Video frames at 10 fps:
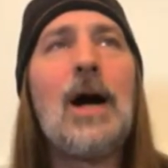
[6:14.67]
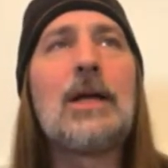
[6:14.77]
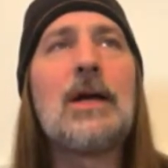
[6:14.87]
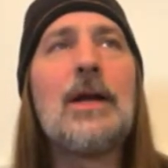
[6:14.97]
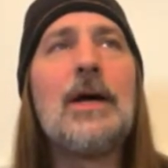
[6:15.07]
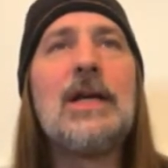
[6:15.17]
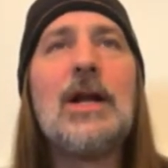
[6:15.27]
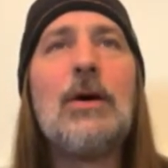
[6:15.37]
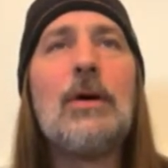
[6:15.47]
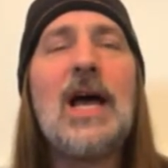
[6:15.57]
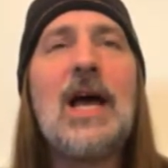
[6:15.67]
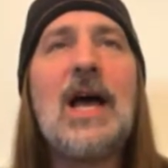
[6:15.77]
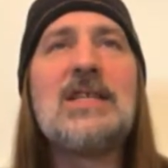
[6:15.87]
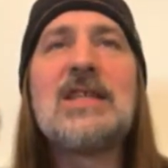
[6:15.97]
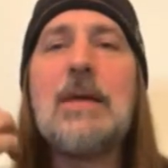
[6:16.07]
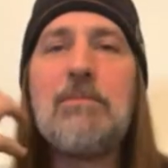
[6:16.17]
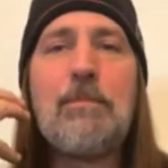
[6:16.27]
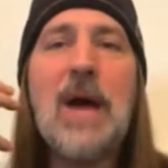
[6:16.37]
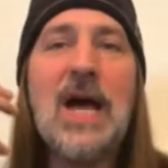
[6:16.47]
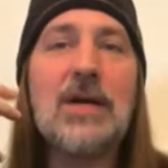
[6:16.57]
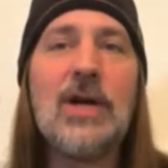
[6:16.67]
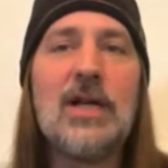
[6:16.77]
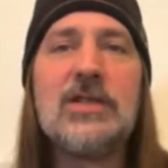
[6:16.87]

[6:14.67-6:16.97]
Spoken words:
I kind of, you know, adds that background